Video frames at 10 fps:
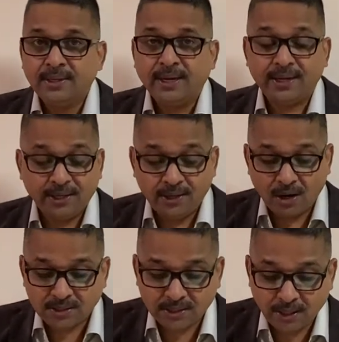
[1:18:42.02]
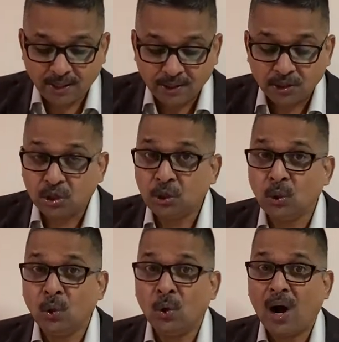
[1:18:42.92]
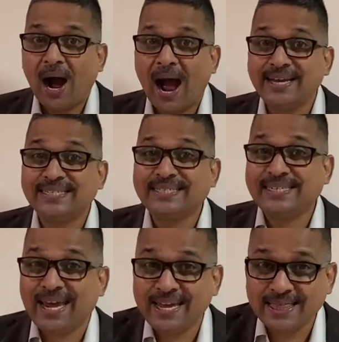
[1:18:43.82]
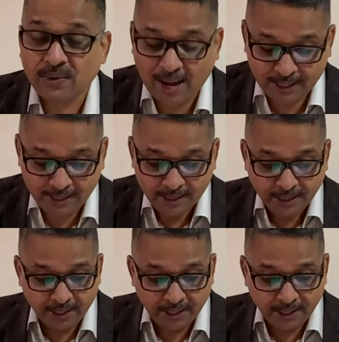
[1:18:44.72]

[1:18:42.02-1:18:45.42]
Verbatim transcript: he did not say, though I stay in the valley.